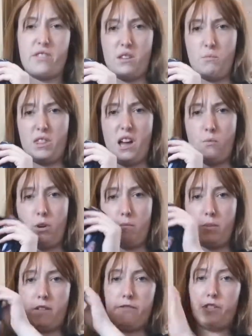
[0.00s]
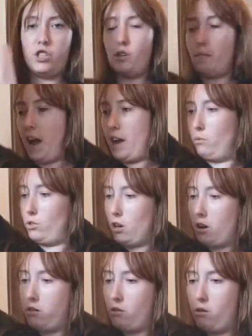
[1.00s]
everything with that one. But for
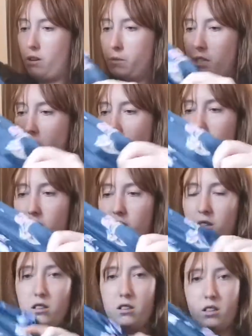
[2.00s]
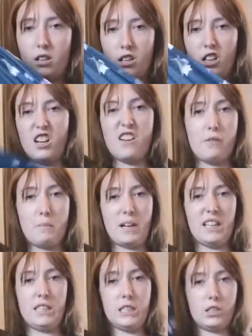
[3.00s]
£2, I thought it was a nice, love a
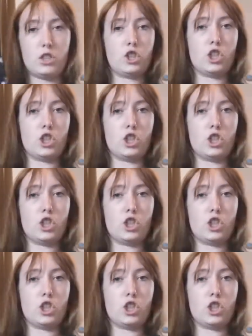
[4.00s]
pleated